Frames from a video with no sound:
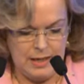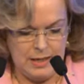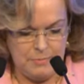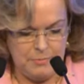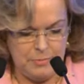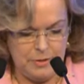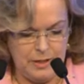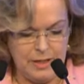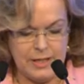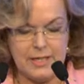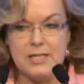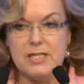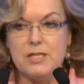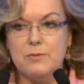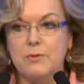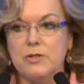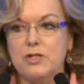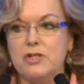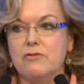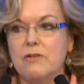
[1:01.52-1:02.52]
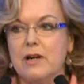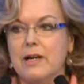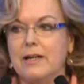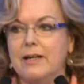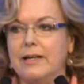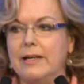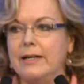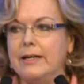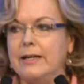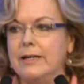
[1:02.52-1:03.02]
police were
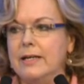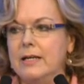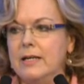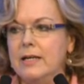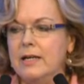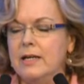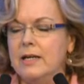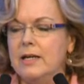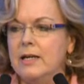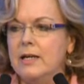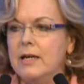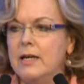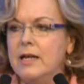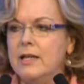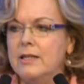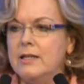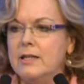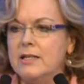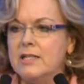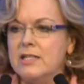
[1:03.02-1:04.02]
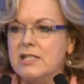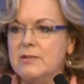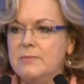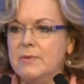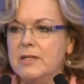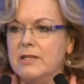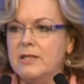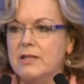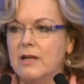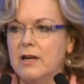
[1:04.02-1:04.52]
struggling, and the
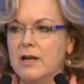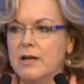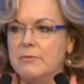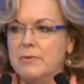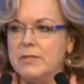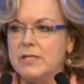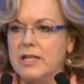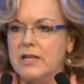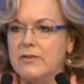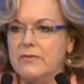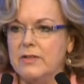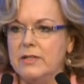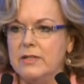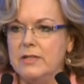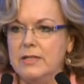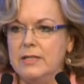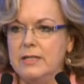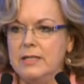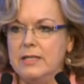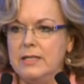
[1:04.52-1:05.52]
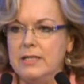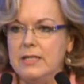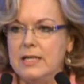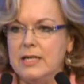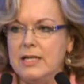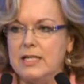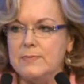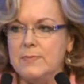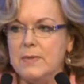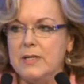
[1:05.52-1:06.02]
estimate that I was given
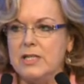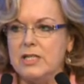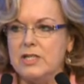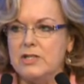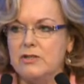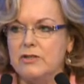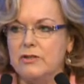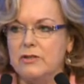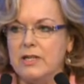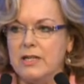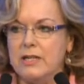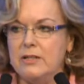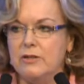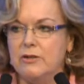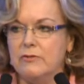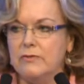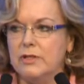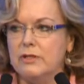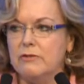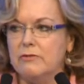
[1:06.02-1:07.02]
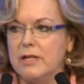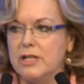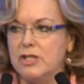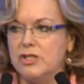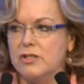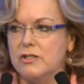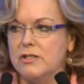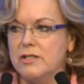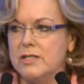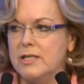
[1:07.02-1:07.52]
as Minister then of
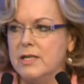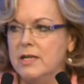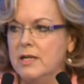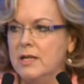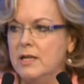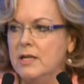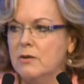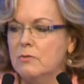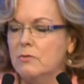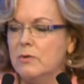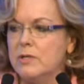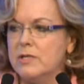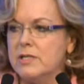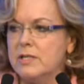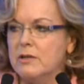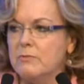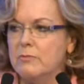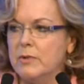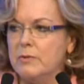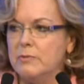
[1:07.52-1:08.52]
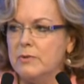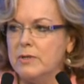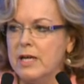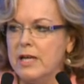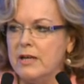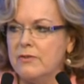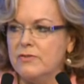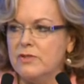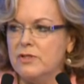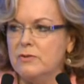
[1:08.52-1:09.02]
Corrections was that we would
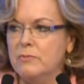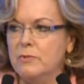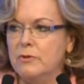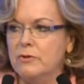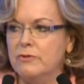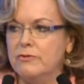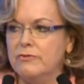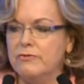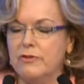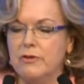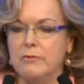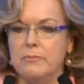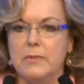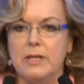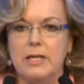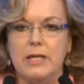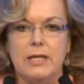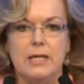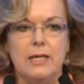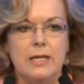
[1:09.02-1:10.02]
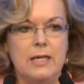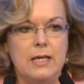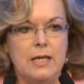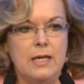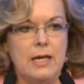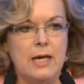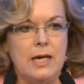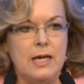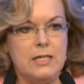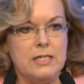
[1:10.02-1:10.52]
have to move from the
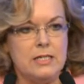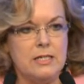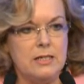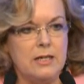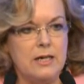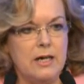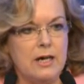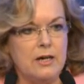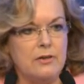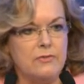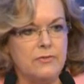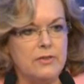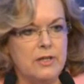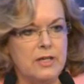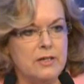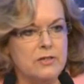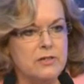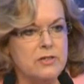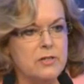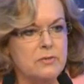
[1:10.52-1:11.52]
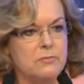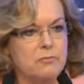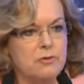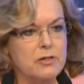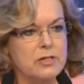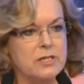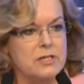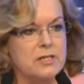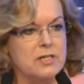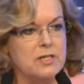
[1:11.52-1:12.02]
8,500
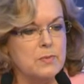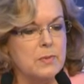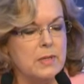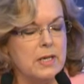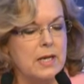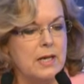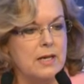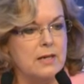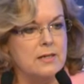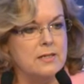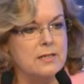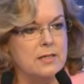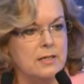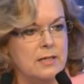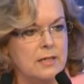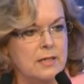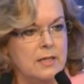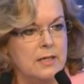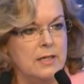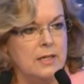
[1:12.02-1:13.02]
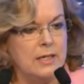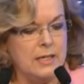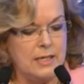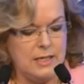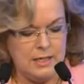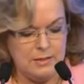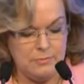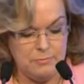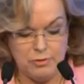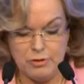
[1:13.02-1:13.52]
prisoners we had
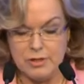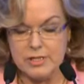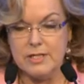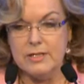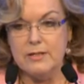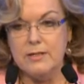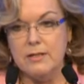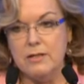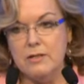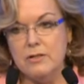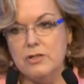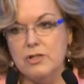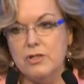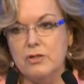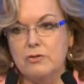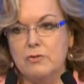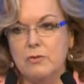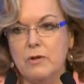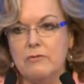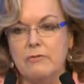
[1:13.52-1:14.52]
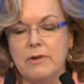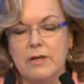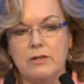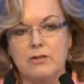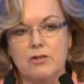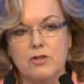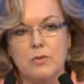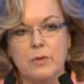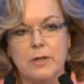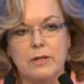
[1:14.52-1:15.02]
in prison to
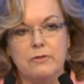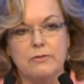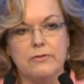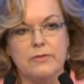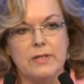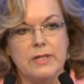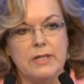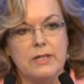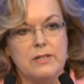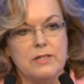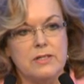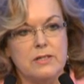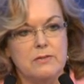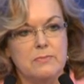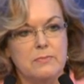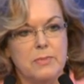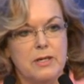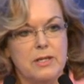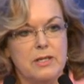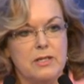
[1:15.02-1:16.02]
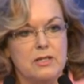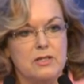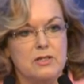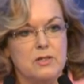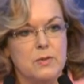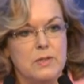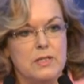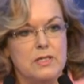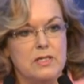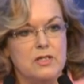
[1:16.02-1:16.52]
around 12,000 by the year
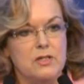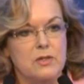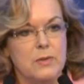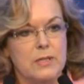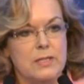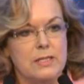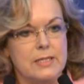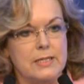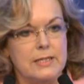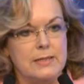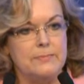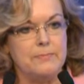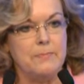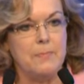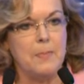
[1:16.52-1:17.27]
2020.